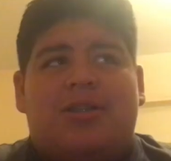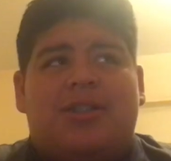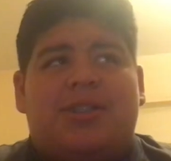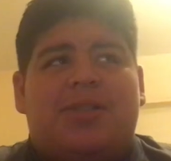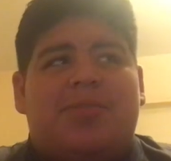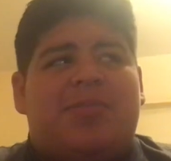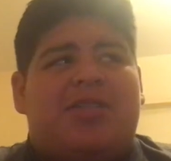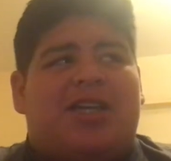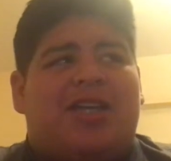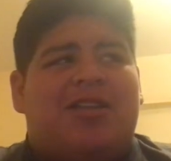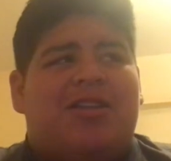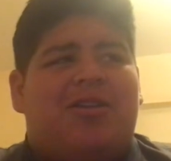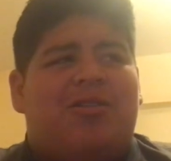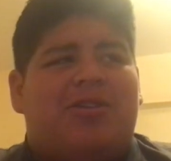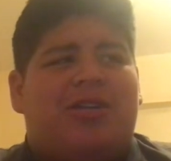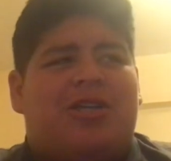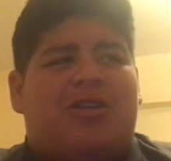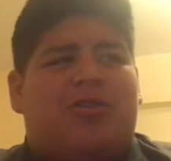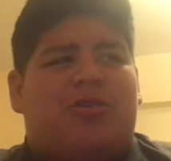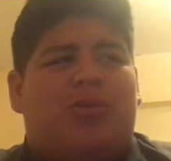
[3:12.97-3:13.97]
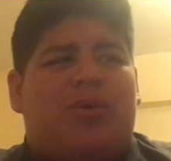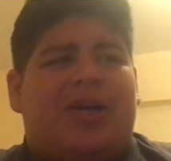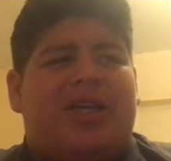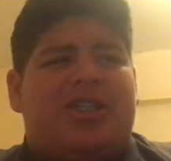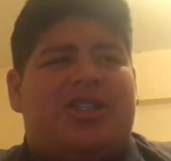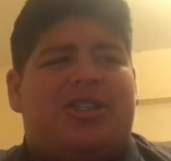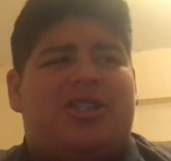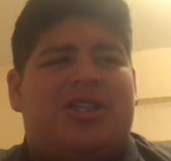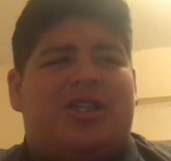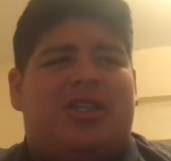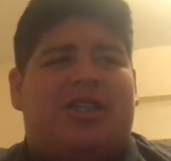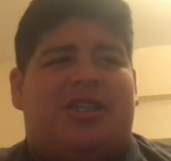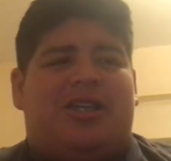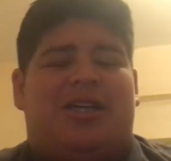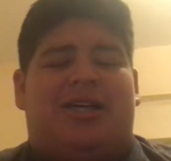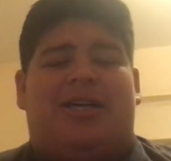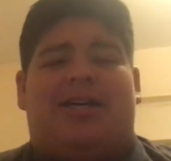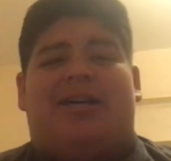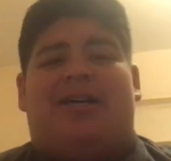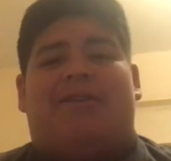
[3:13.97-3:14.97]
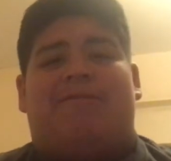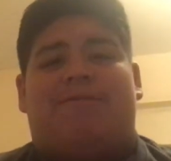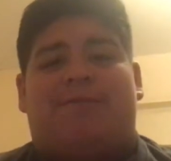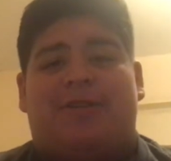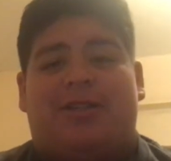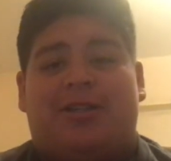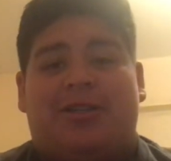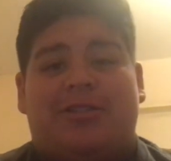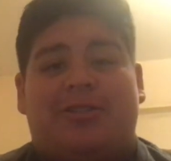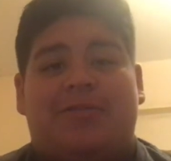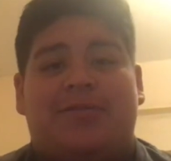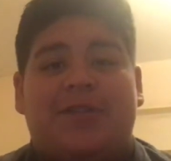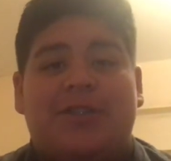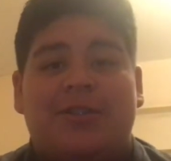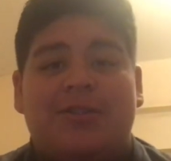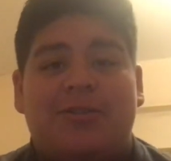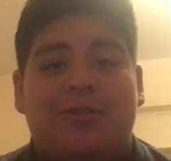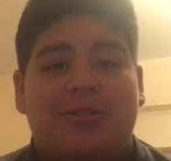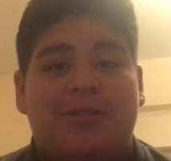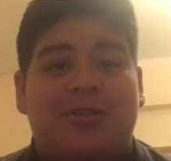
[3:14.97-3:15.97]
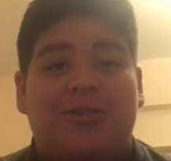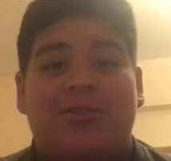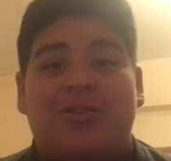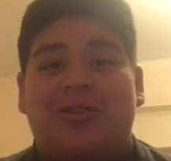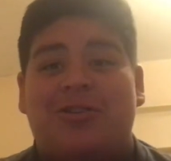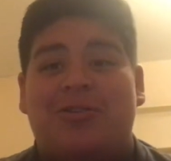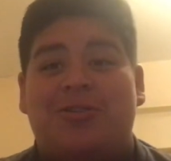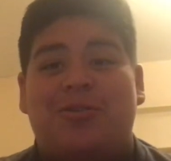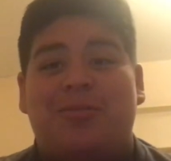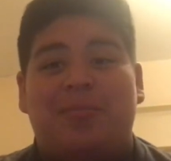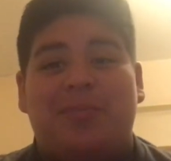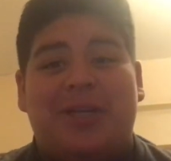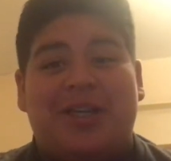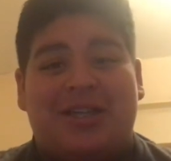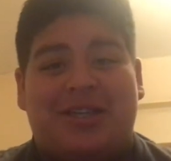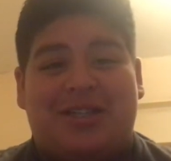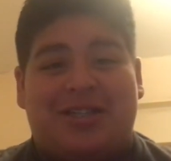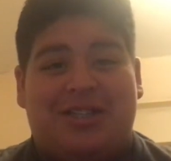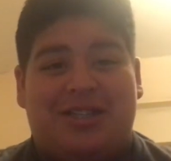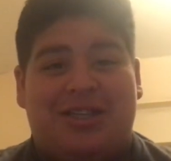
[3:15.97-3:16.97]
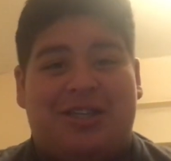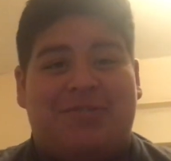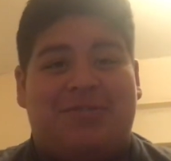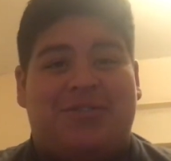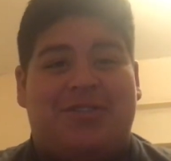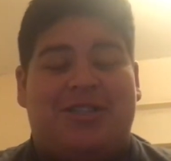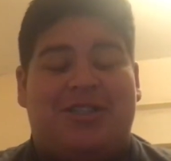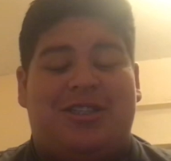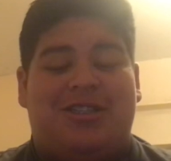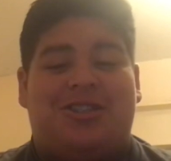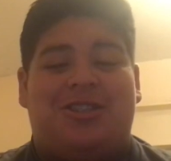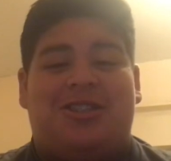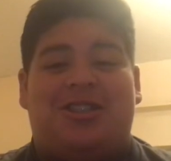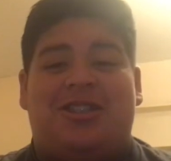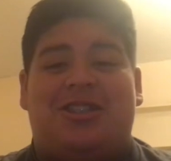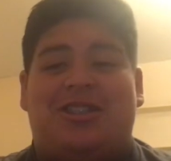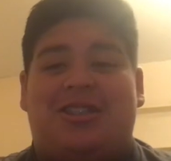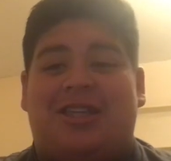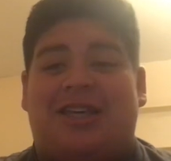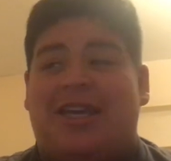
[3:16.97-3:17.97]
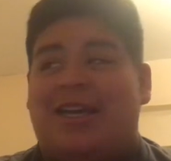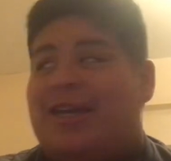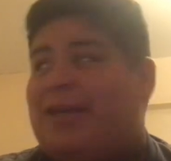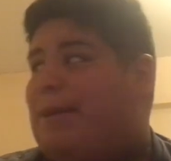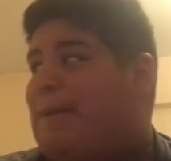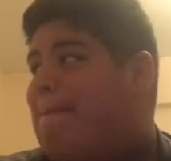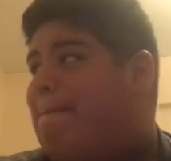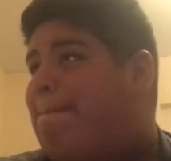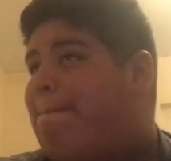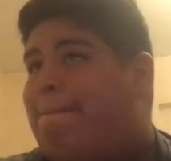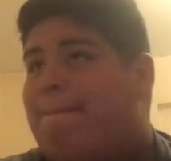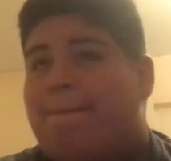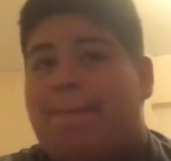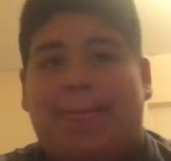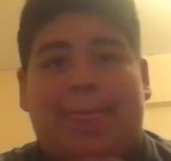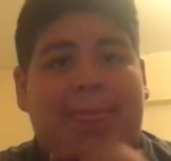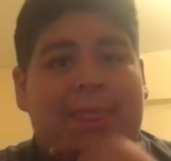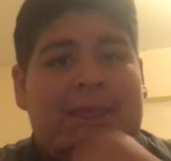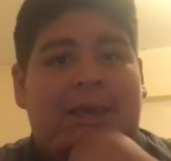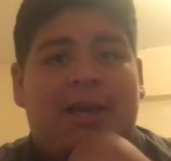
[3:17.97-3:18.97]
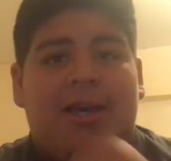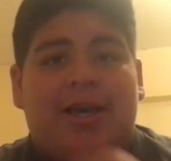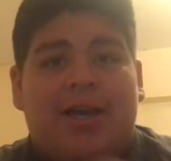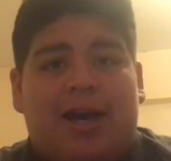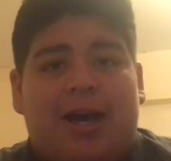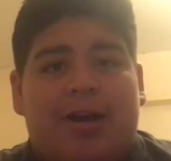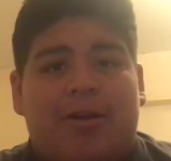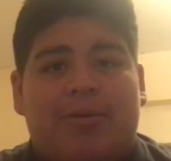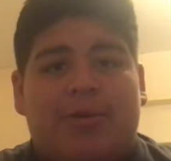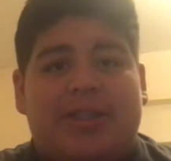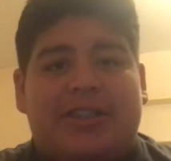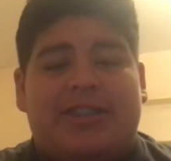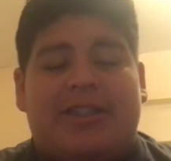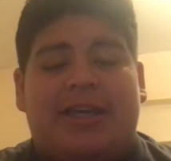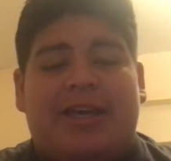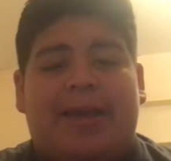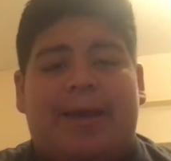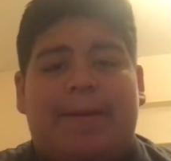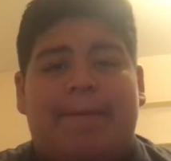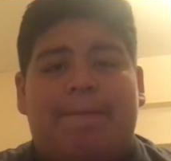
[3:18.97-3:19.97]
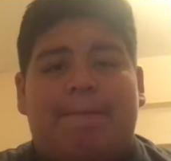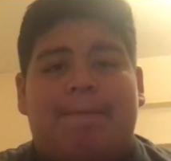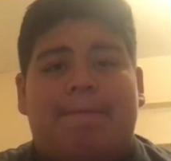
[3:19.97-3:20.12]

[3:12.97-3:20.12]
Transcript: Seems like a loaded question. Uh, for those of you who don't know who Mia Khalifa is, she is a, how do I say,